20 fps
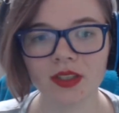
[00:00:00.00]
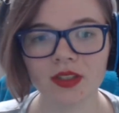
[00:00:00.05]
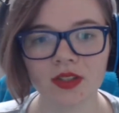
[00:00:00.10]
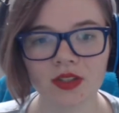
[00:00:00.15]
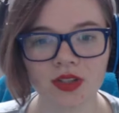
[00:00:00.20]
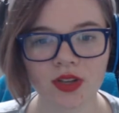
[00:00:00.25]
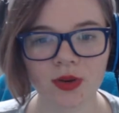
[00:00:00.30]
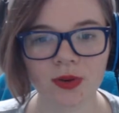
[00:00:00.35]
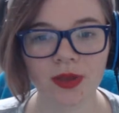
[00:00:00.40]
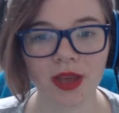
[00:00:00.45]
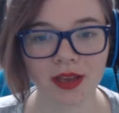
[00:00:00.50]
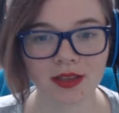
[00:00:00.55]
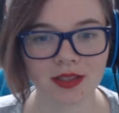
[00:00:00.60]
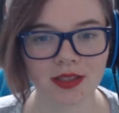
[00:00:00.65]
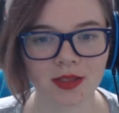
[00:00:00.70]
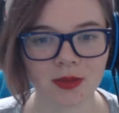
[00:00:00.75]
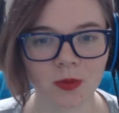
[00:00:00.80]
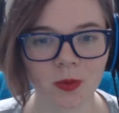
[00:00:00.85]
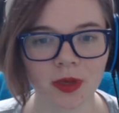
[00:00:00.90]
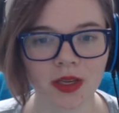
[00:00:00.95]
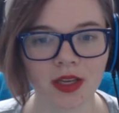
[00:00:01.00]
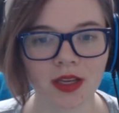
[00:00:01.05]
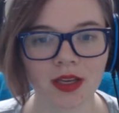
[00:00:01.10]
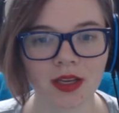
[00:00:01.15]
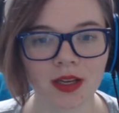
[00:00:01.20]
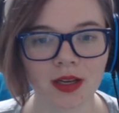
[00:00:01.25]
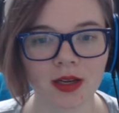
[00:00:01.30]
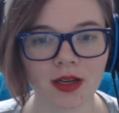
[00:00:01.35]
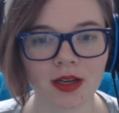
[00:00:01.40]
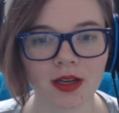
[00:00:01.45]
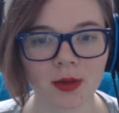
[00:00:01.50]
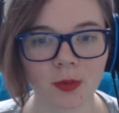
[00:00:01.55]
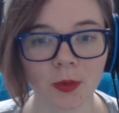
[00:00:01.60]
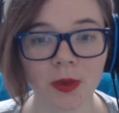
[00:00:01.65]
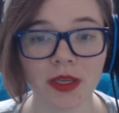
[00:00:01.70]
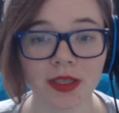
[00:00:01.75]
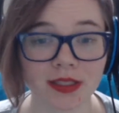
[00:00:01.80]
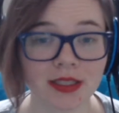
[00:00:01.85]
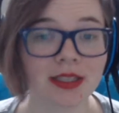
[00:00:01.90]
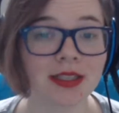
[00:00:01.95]
So yes, we
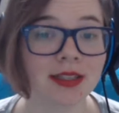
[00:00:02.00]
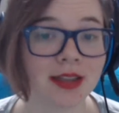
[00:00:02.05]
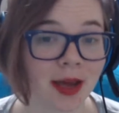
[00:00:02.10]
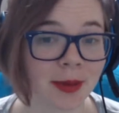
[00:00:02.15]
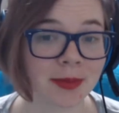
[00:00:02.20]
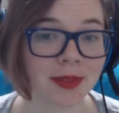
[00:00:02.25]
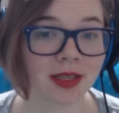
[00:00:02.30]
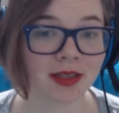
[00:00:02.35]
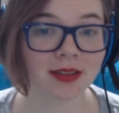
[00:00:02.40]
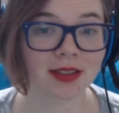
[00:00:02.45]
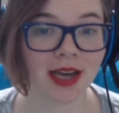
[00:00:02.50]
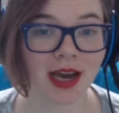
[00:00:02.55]
we did Namsan